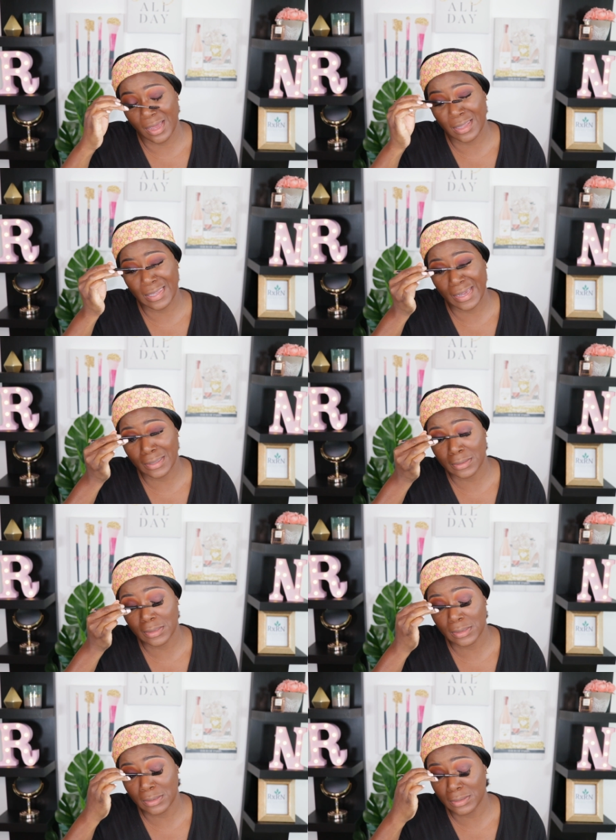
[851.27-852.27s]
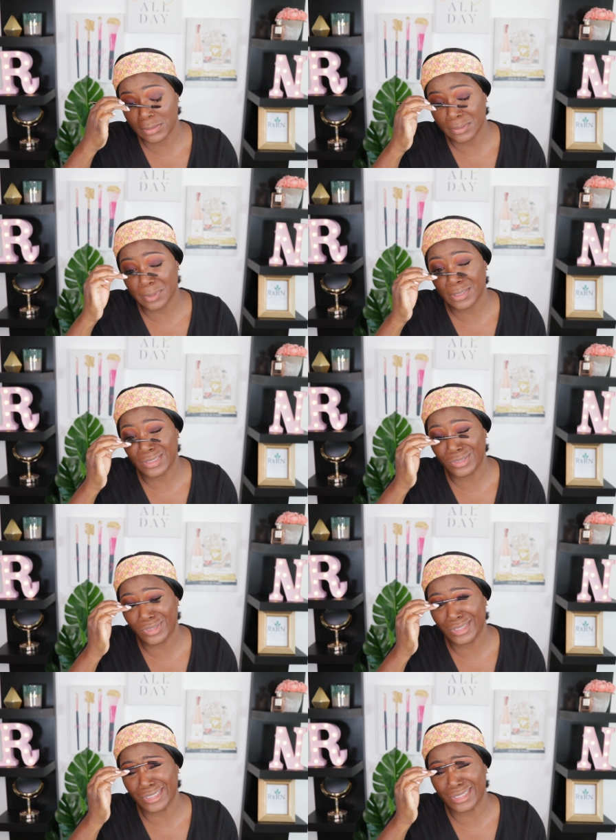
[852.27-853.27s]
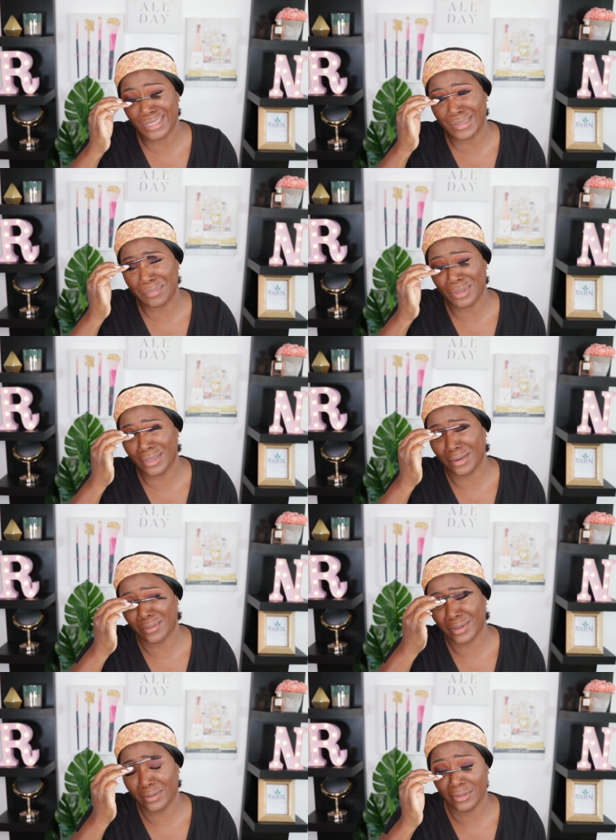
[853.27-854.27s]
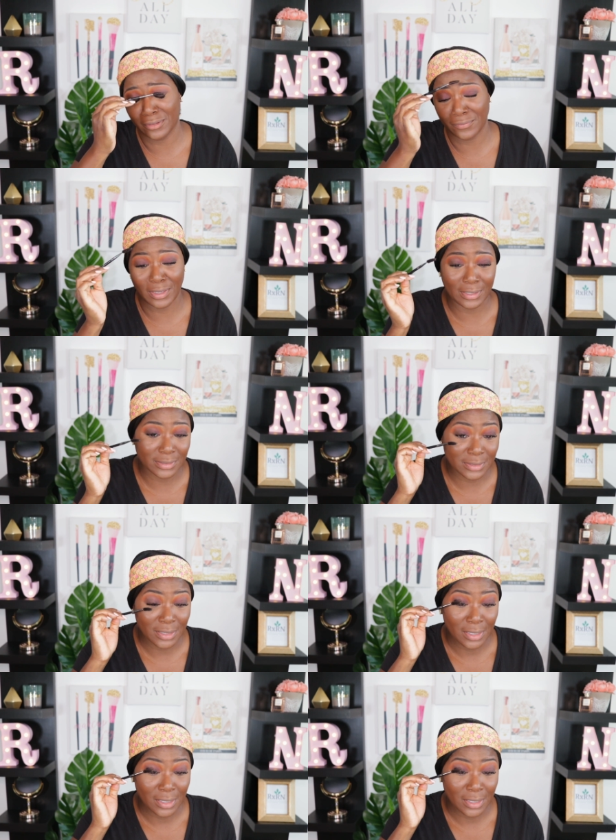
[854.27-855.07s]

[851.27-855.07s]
I like these because you can just get up and they're already on your face.